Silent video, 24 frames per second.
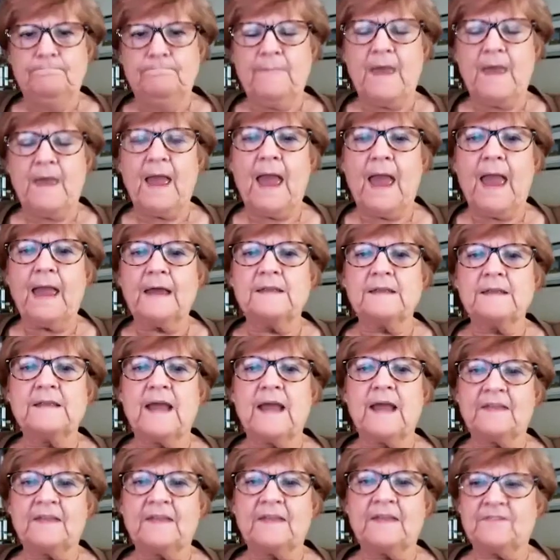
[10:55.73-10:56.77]
And
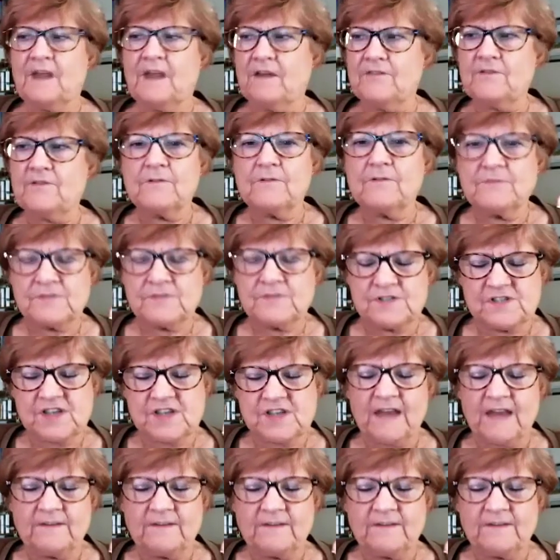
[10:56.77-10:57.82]
at the other
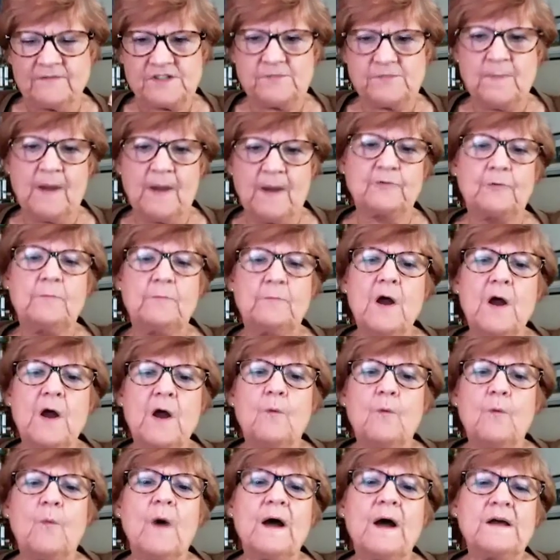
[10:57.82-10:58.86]
side of the spectrum
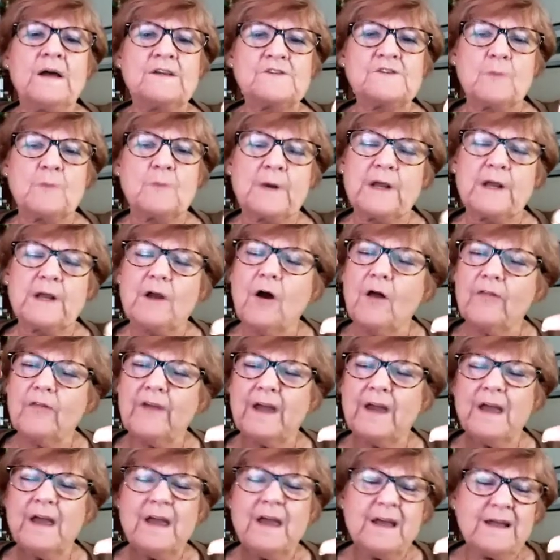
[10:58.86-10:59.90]
was what I call
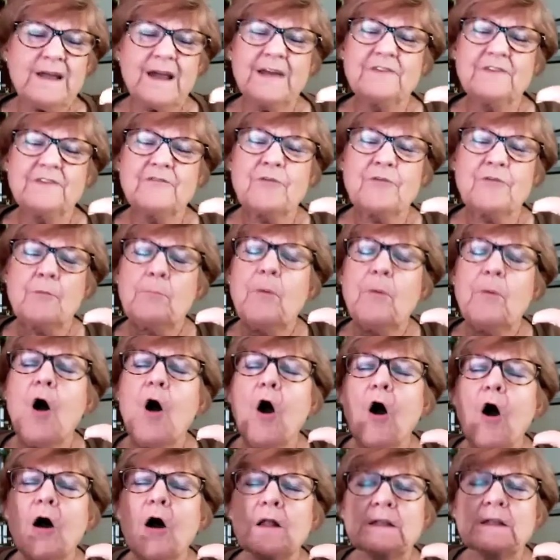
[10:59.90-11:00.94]
the kind of the
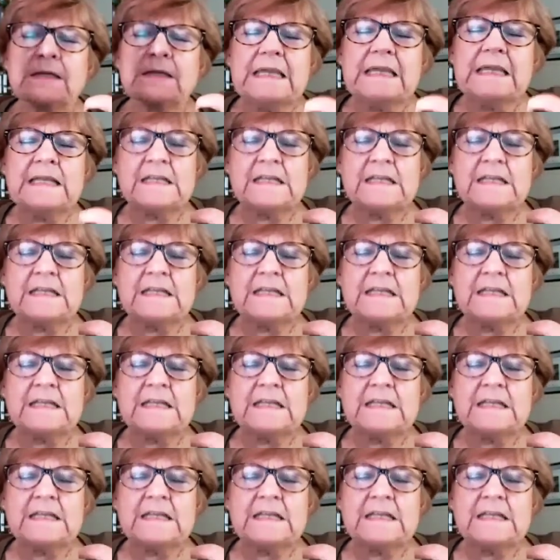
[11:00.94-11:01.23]
Pauline